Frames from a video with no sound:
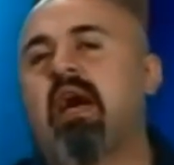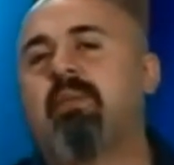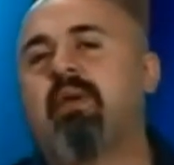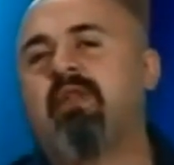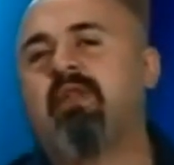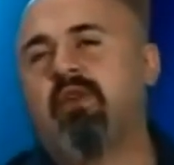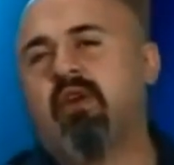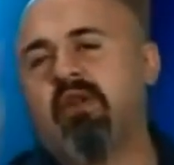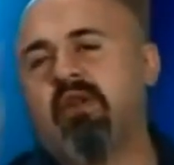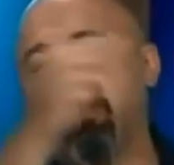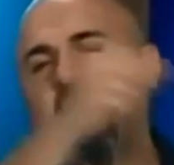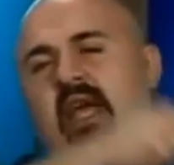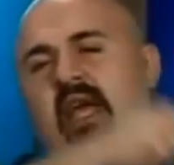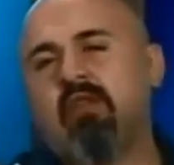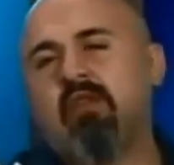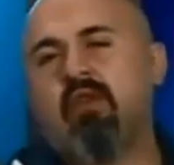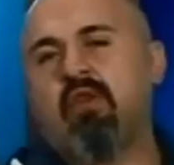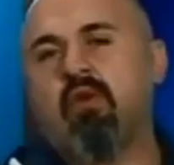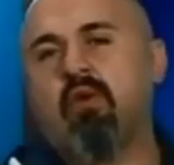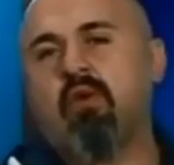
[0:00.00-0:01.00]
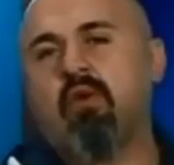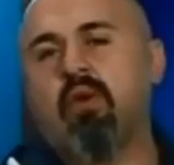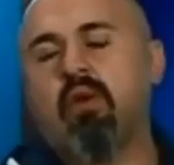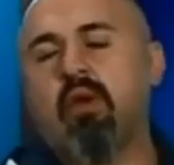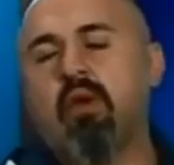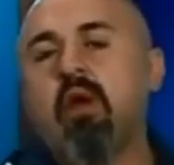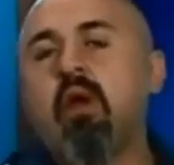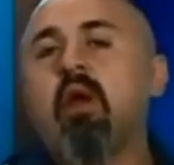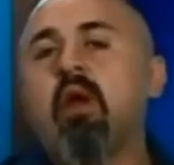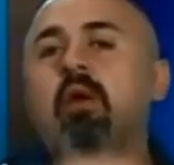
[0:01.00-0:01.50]
will now be turned against you.
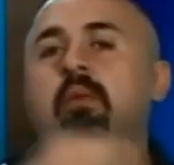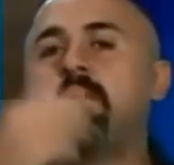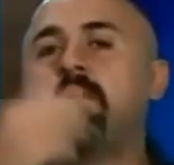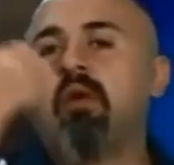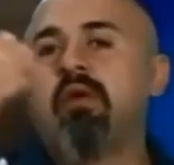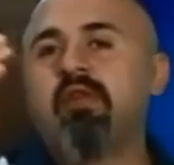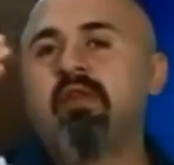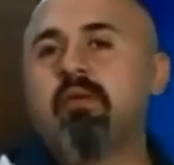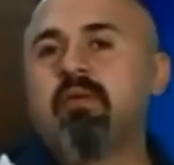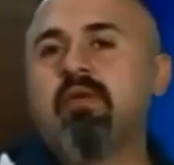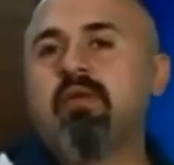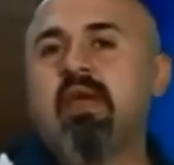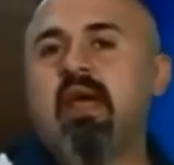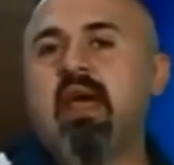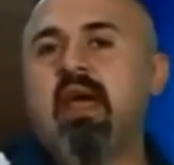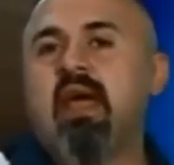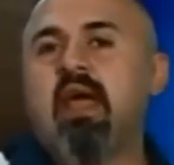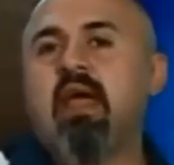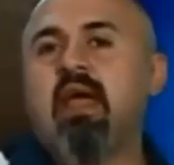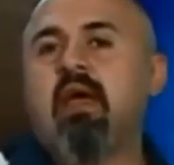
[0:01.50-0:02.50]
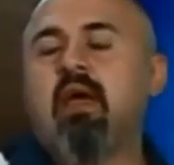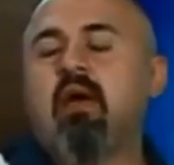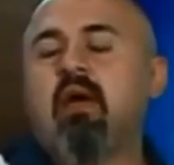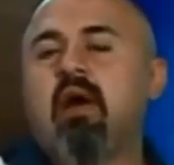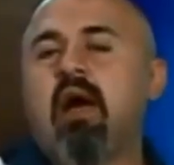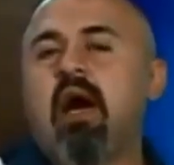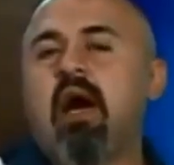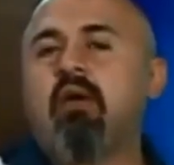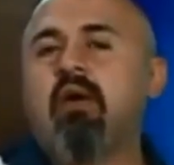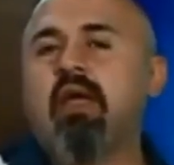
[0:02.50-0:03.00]
Muslims say,
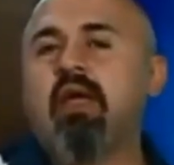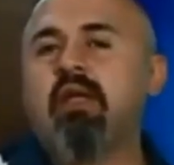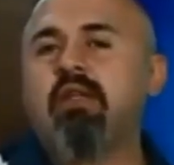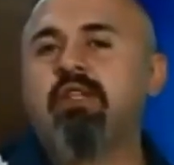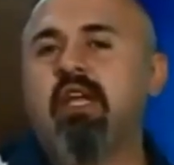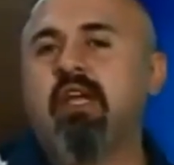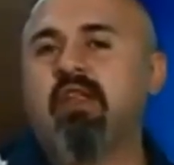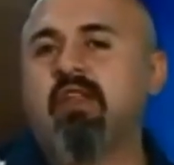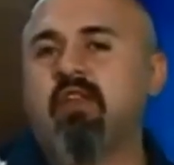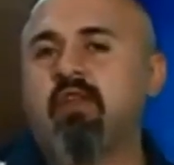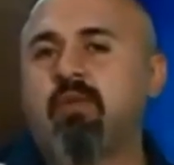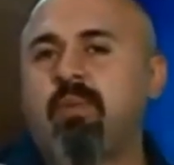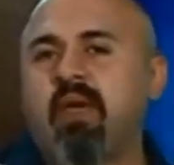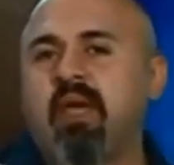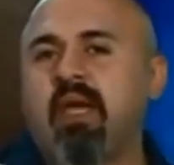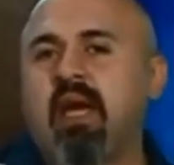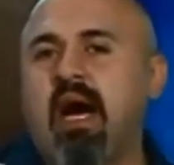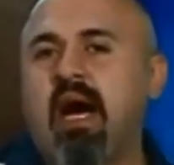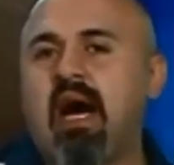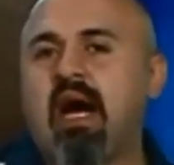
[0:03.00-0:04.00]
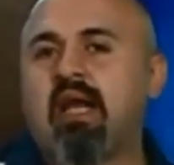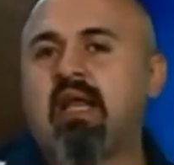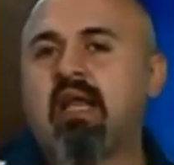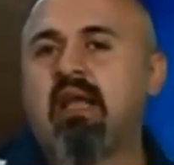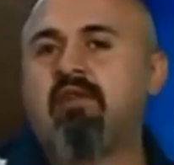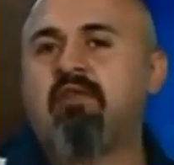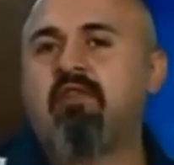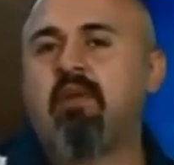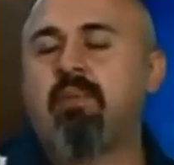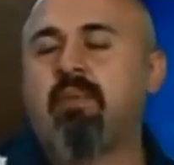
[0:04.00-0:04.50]
how can Jesus be God
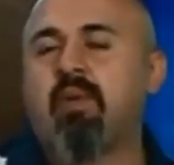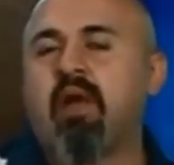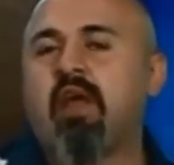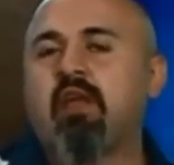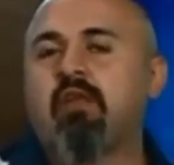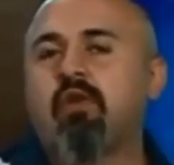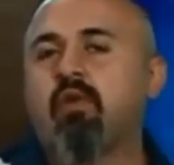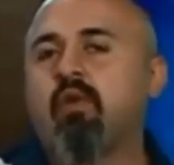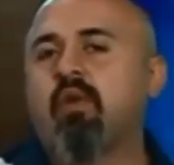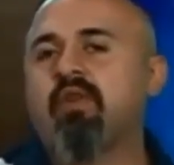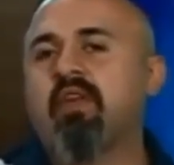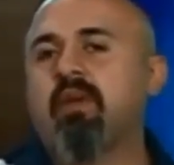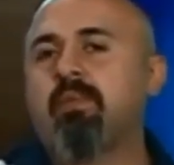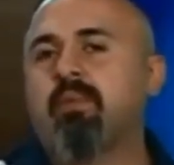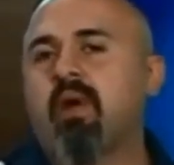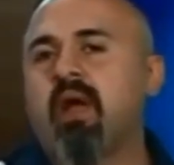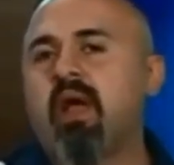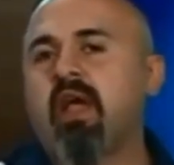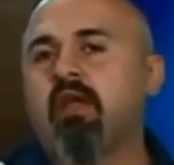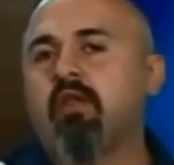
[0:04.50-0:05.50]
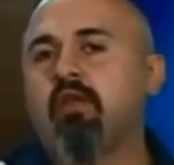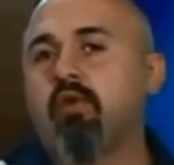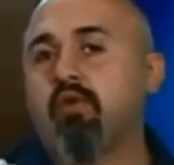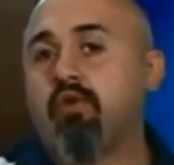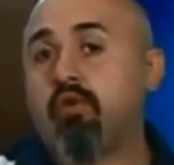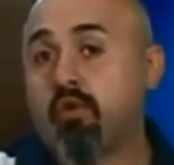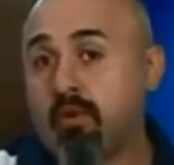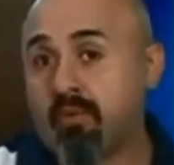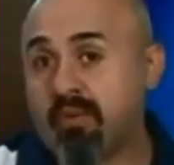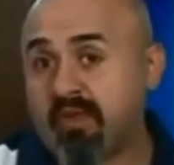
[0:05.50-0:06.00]
if he prays? Who is he praying to